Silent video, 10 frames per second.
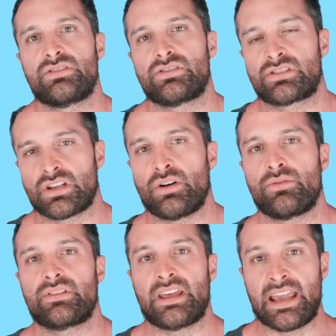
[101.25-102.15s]

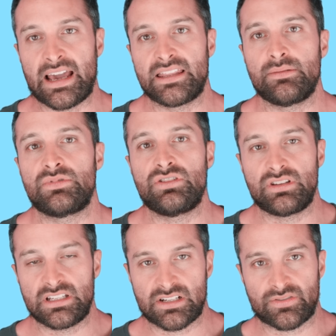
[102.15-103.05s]
So they had them do
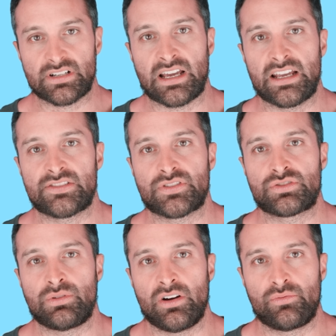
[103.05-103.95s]
these different diets for
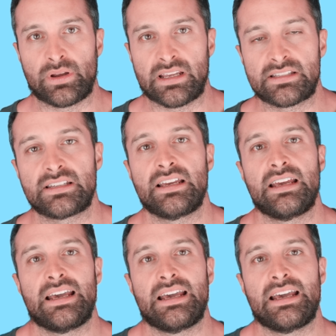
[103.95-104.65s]
12 weeks.